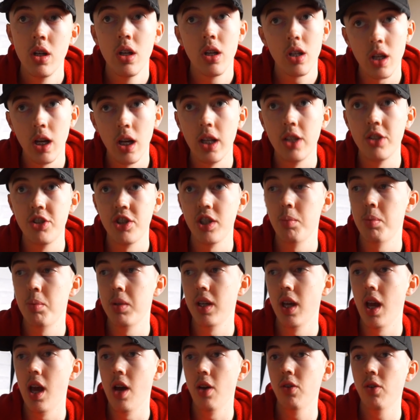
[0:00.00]
Can
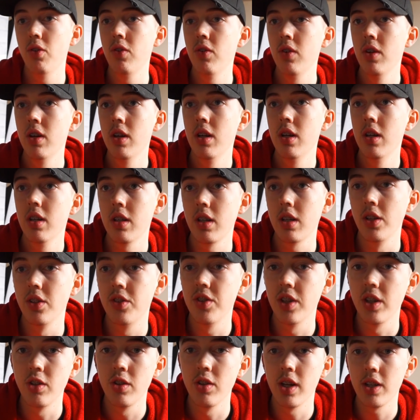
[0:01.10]
GPF
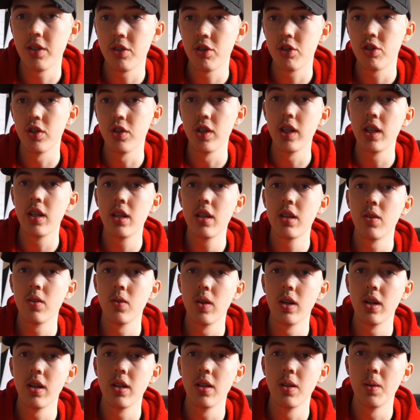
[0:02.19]
continue that streak?
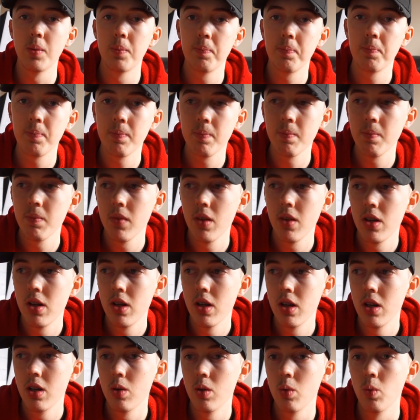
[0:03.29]
Well,
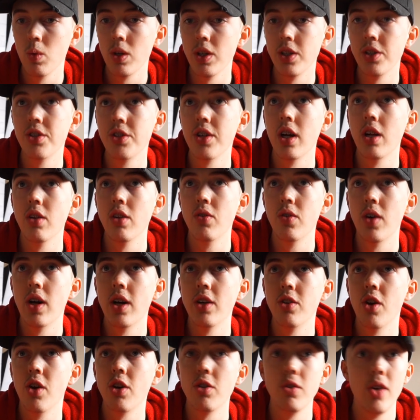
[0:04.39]
we shall
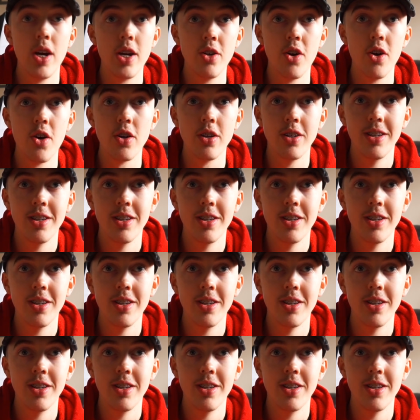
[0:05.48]
find out right now.